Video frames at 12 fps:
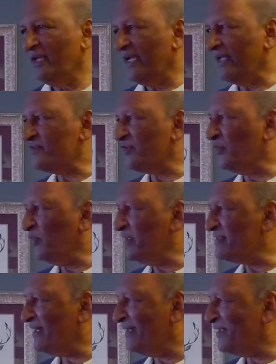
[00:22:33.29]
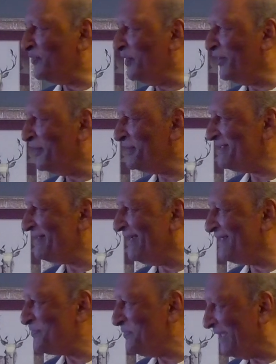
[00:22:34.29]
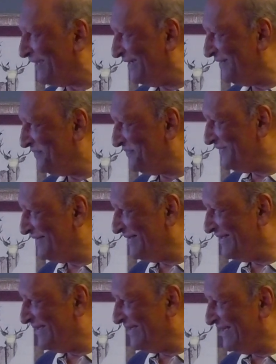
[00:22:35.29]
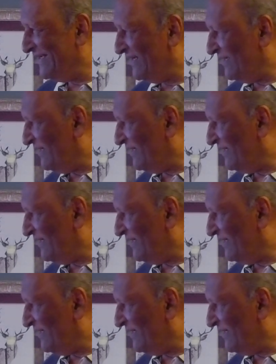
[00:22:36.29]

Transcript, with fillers: And so we started, we launched last week. Praise the Lord.